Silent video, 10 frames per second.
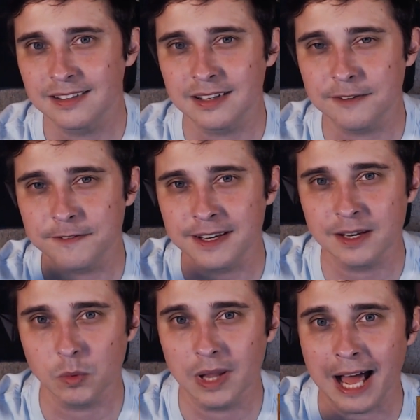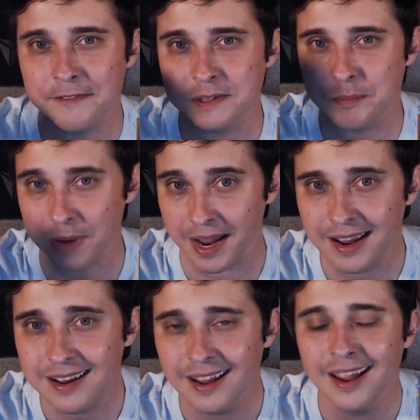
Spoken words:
defendant will have to pay.